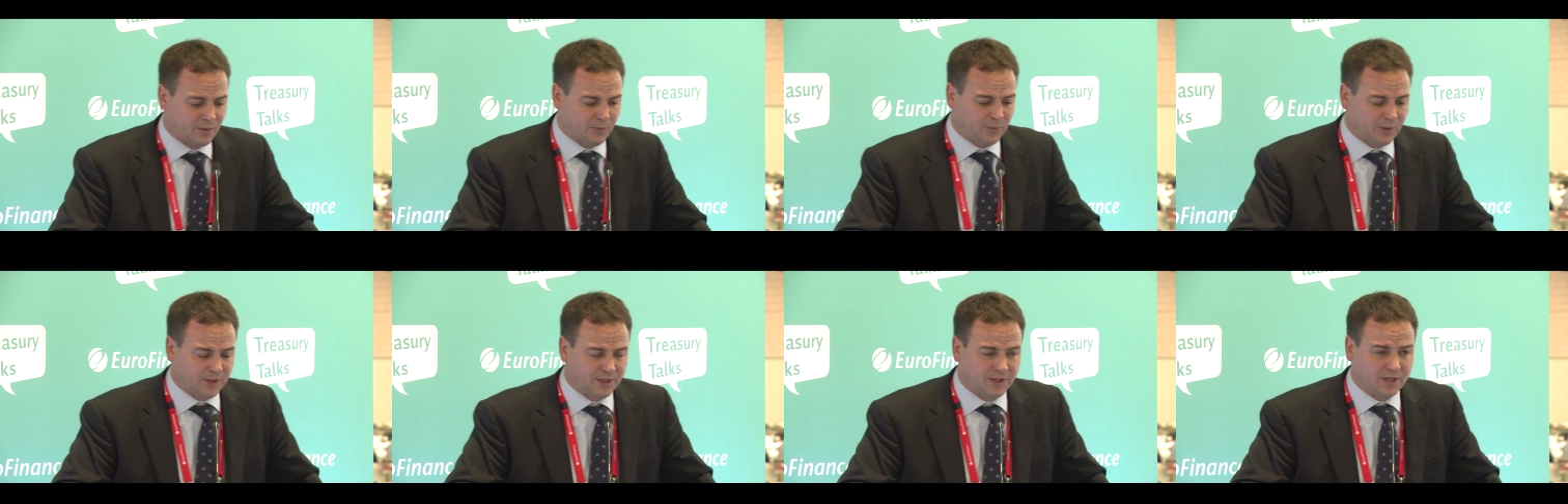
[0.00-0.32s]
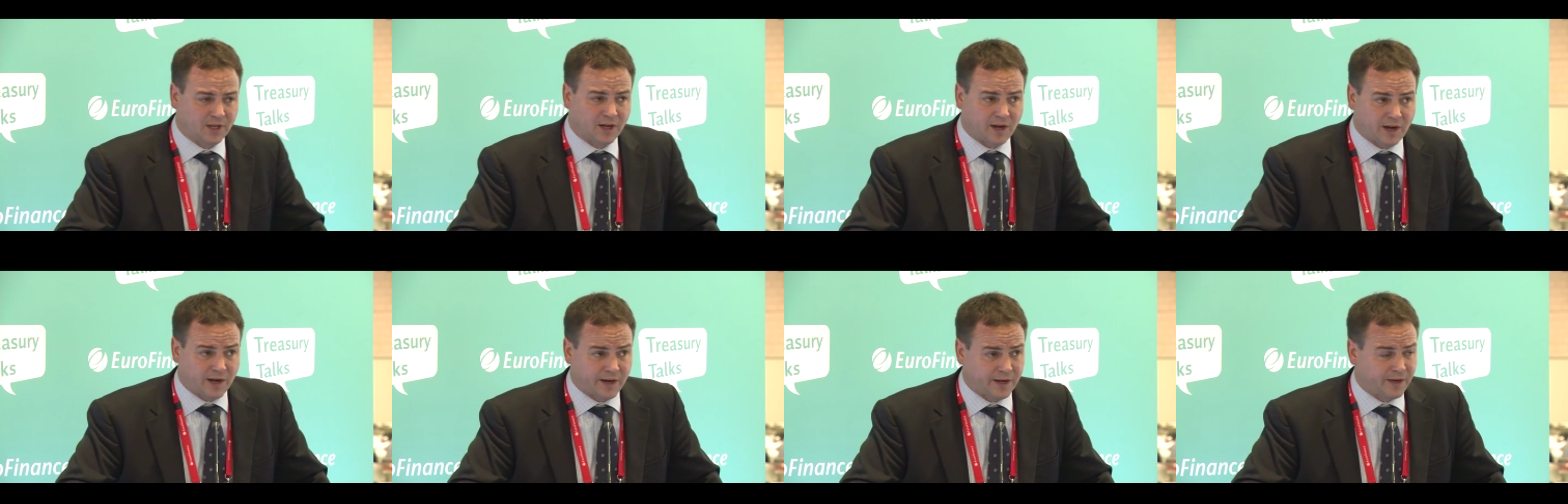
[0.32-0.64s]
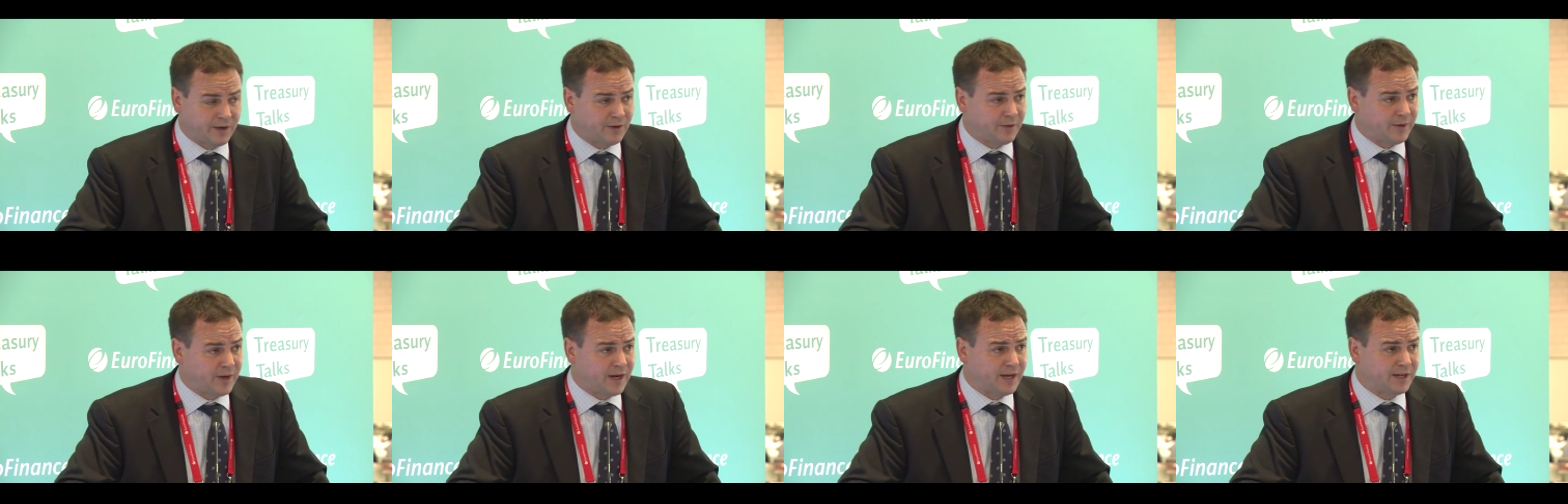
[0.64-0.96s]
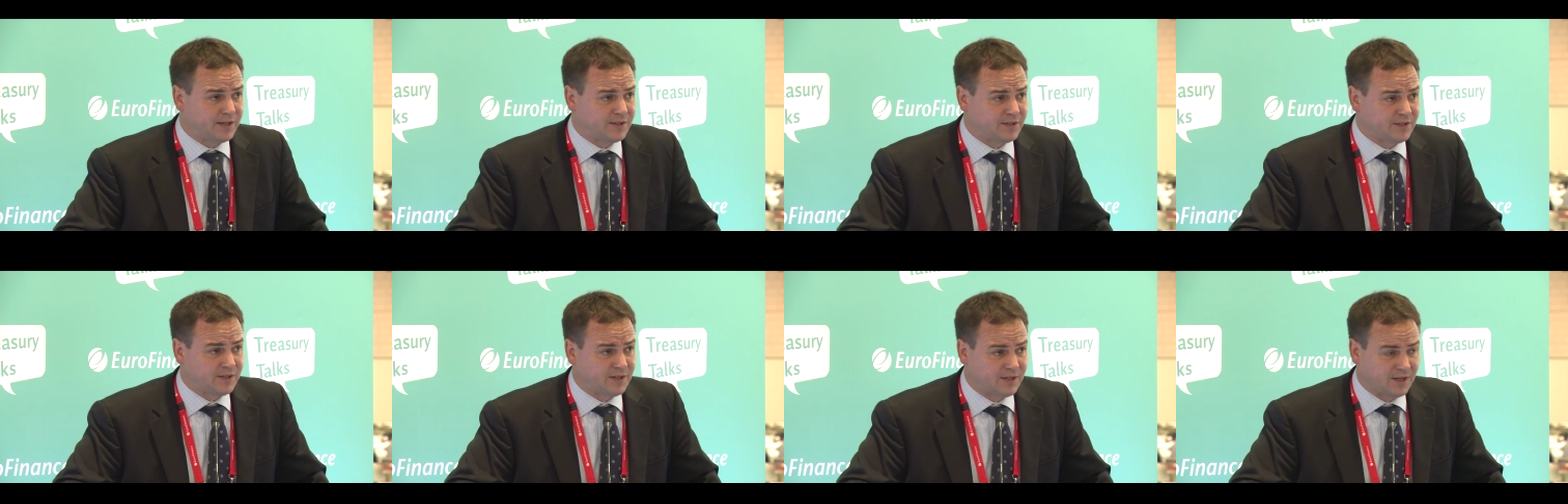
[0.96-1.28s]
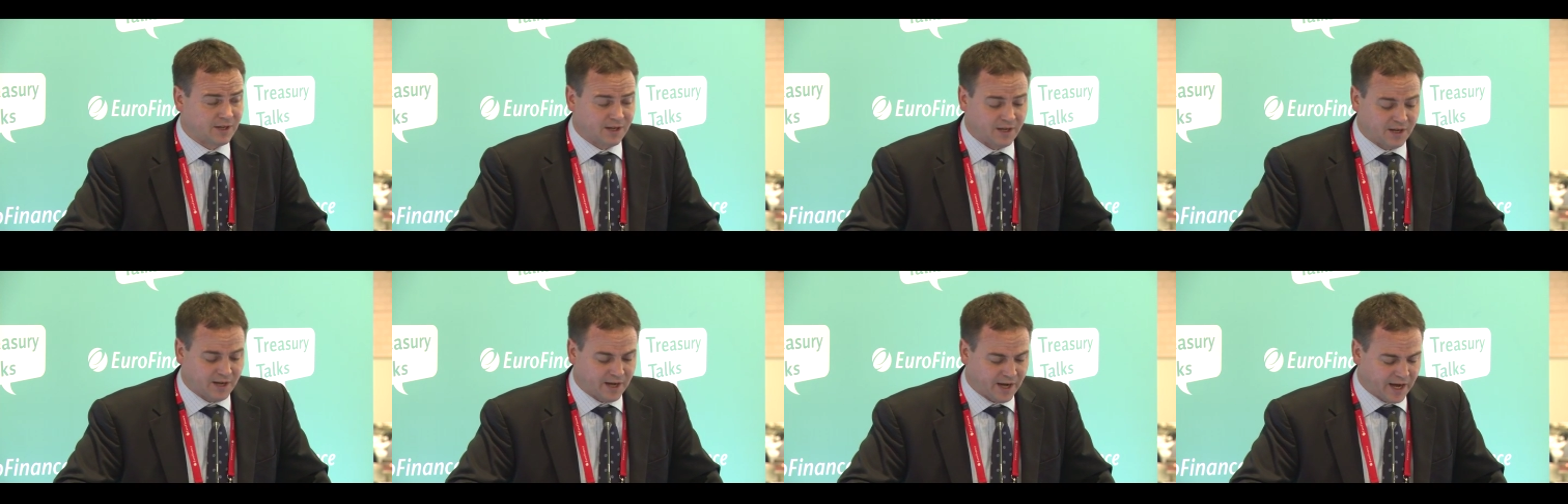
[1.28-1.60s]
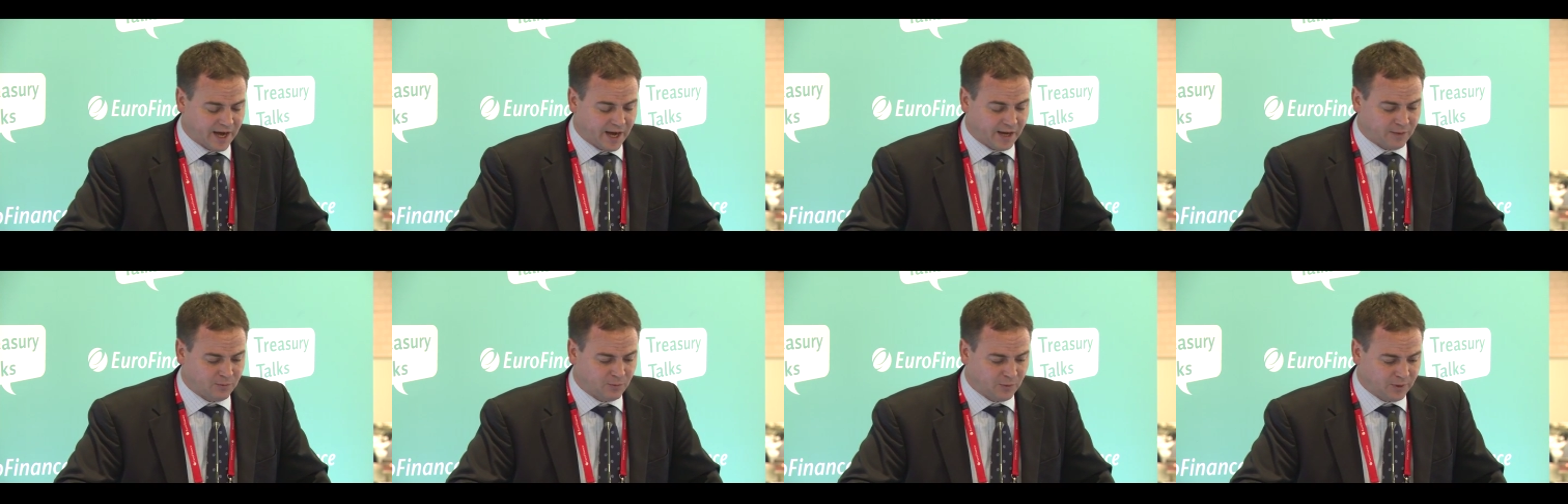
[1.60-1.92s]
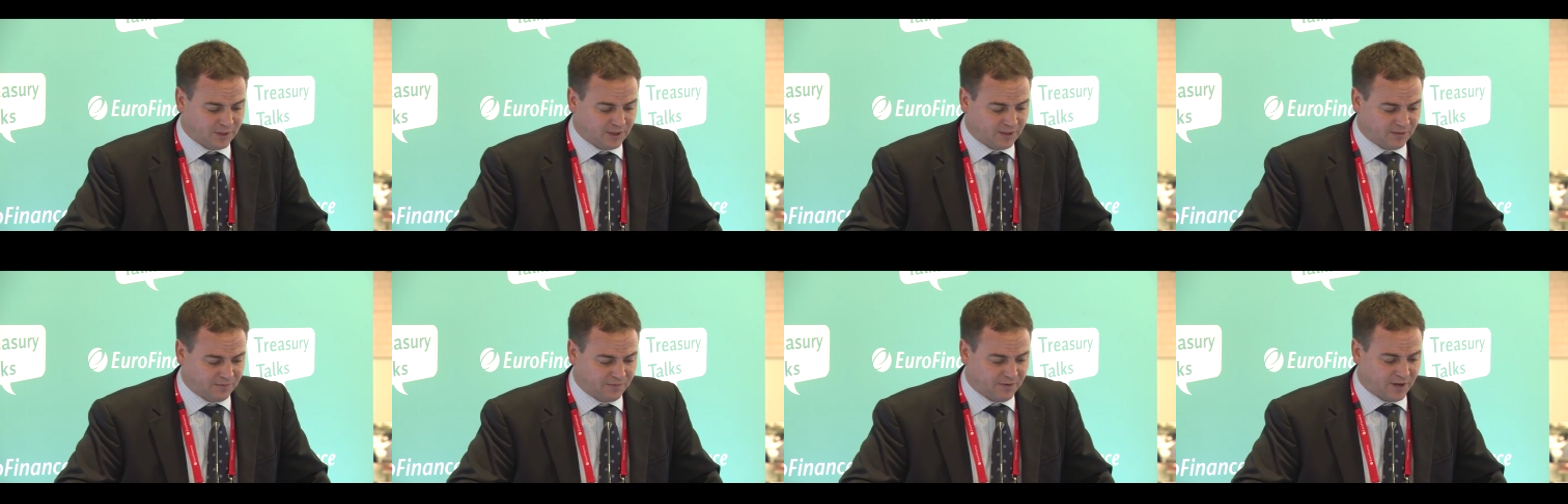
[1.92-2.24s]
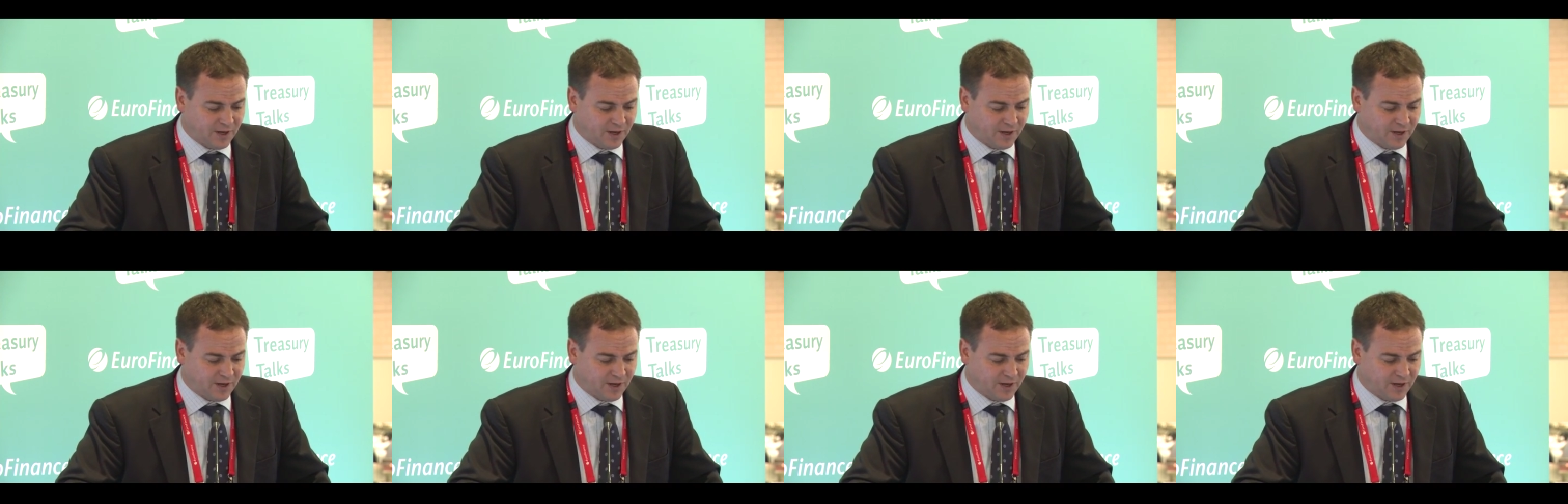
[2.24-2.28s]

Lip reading: with the IRS and with the